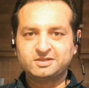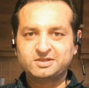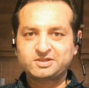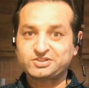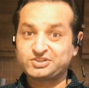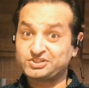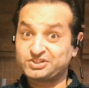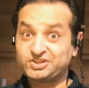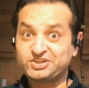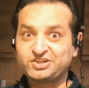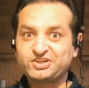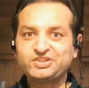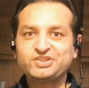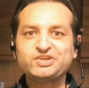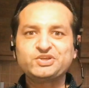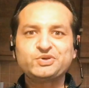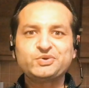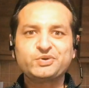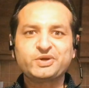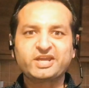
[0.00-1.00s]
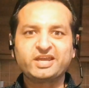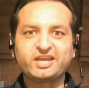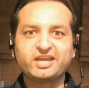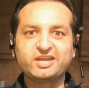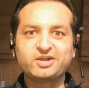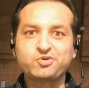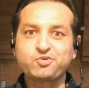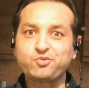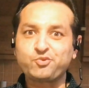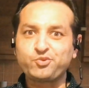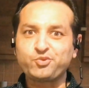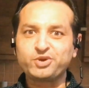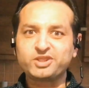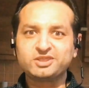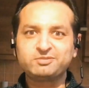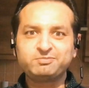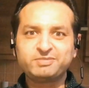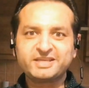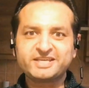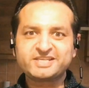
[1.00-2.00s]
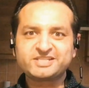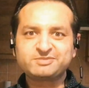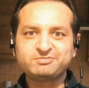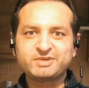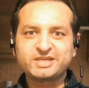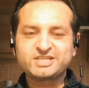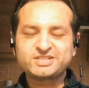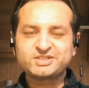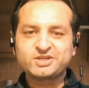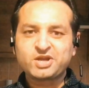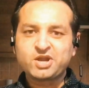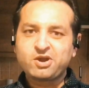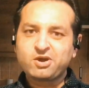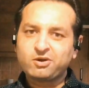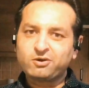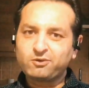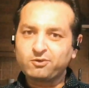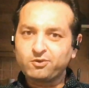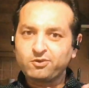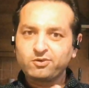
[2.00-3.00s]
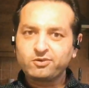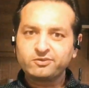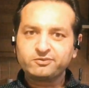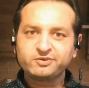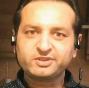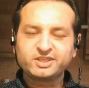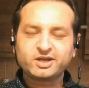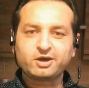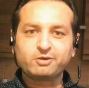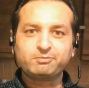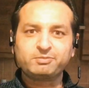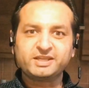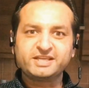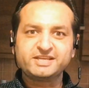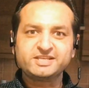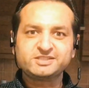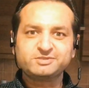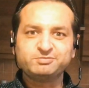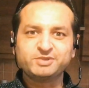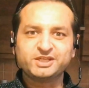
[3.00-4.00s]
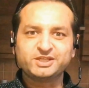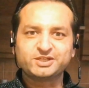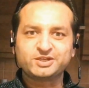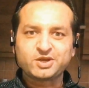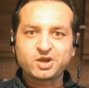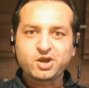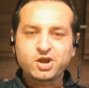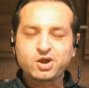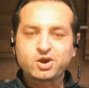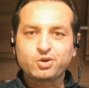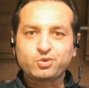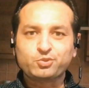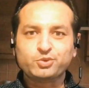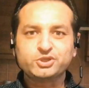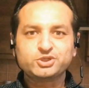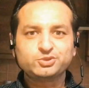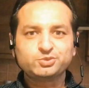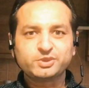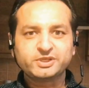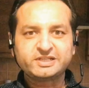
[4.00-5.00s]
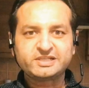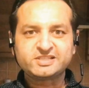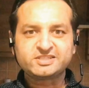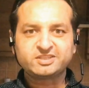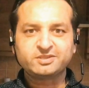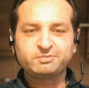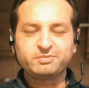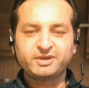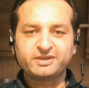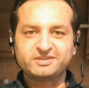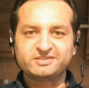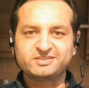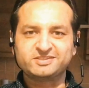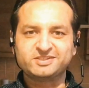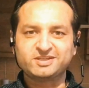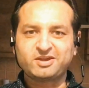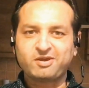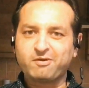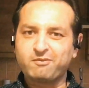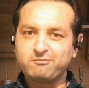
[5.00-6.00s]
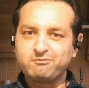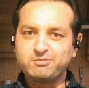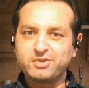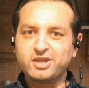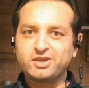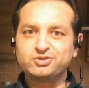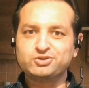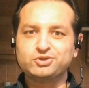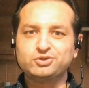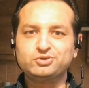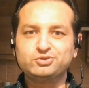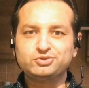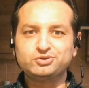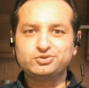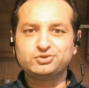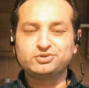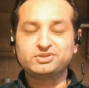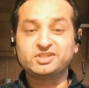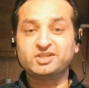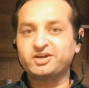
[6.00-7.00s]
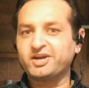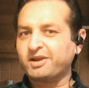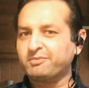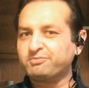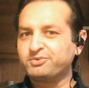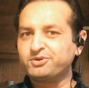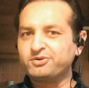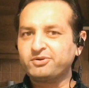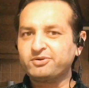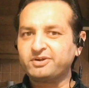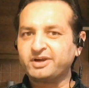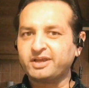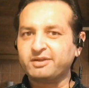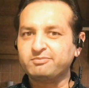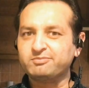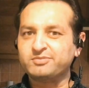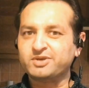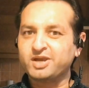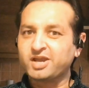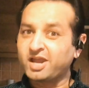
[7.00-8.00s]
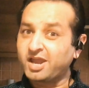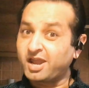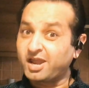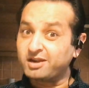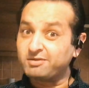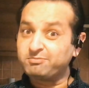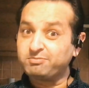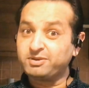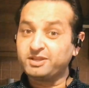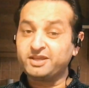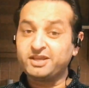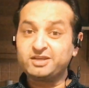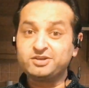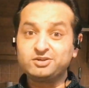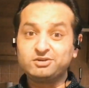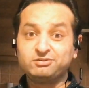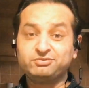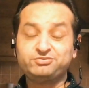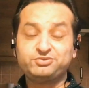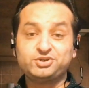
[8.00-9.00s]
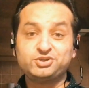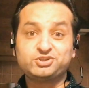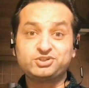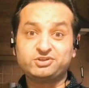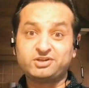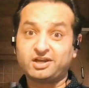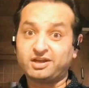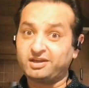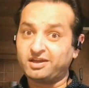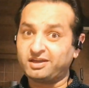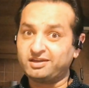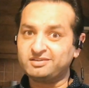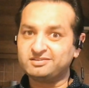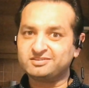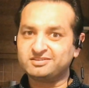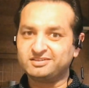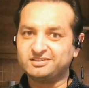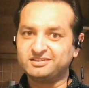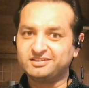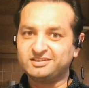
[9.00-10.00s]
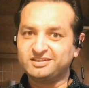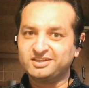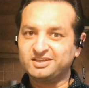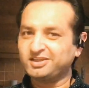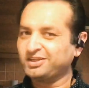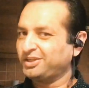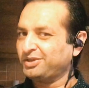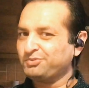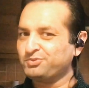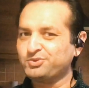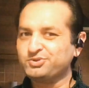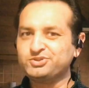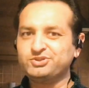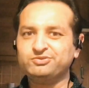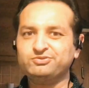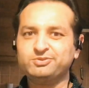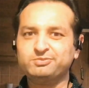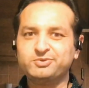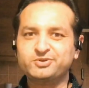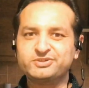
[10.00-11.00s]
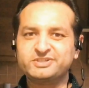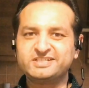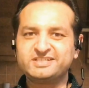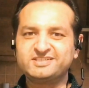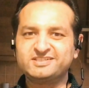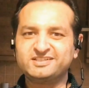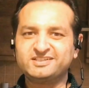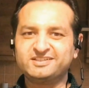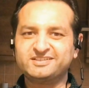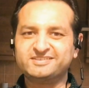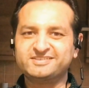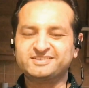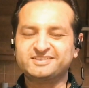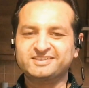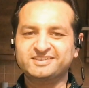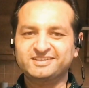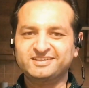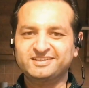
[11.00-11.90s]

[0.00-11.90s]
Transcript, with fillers: Study in the UK with placement or without placement, which one is the best? Make sure you choose the right program and plan your future ahead. Keep watching for more details.